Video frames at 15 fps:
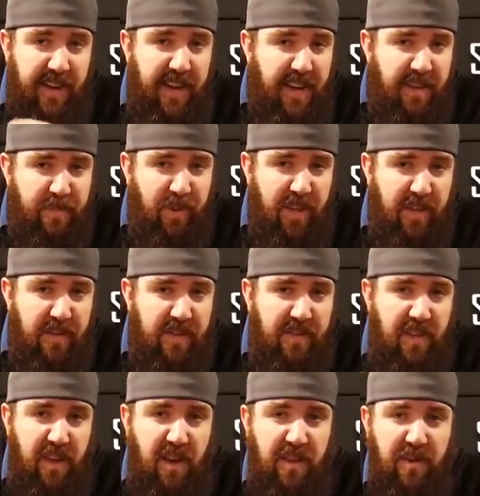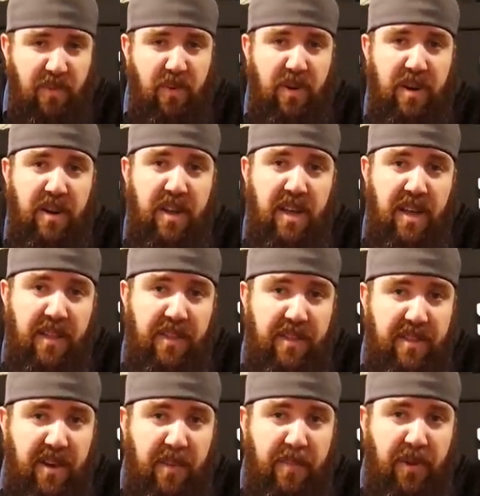I believe is the other one
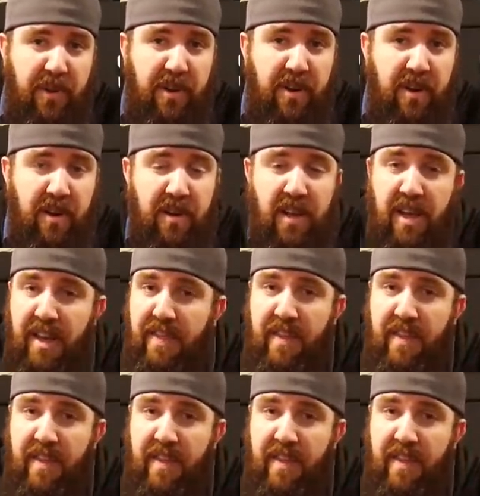that they're building on.